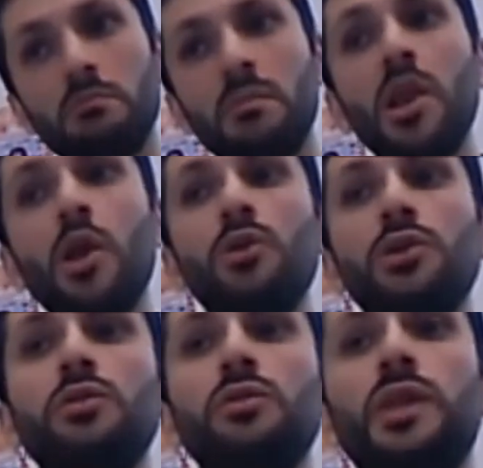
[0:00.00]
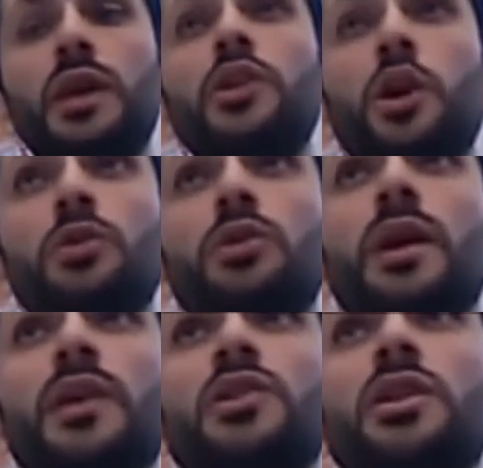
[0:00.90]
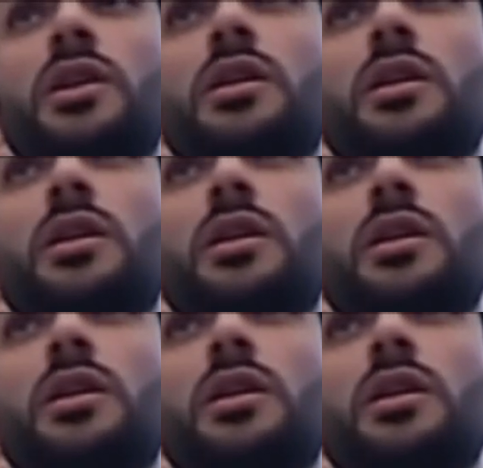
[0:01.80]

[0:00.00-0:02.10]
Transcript: below you, they know you actually.